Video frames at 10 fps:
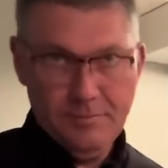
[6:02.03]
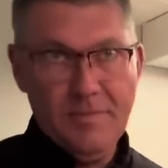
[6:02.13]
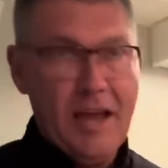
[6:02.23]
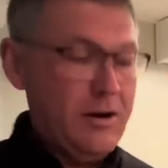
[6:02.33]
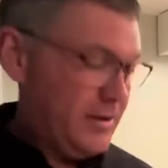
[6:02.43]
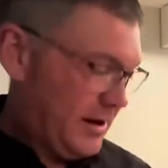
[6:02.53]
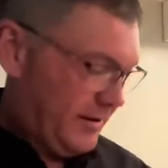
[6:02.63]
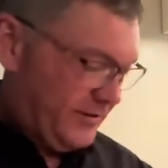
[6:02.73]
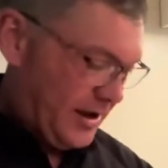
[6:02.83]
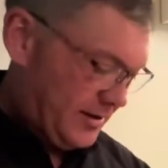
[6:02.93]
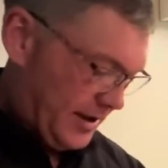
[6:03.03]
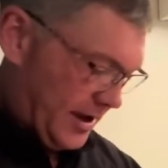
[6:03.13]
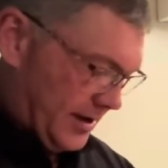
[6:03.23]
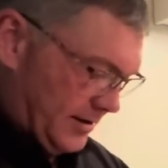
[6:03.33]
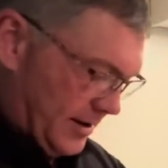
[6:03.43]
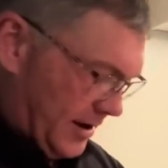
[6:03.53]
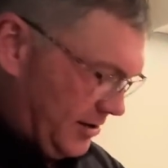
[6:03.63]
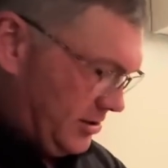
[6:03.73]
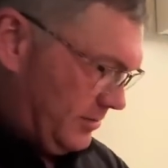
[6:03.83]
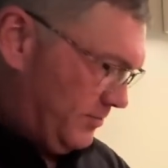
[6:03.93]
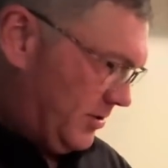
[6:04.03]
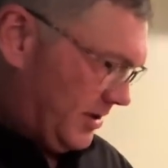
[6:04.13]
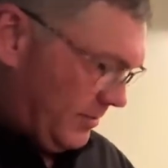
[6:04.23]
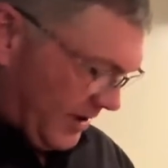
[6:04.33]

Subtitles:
now that I've done that, I should put them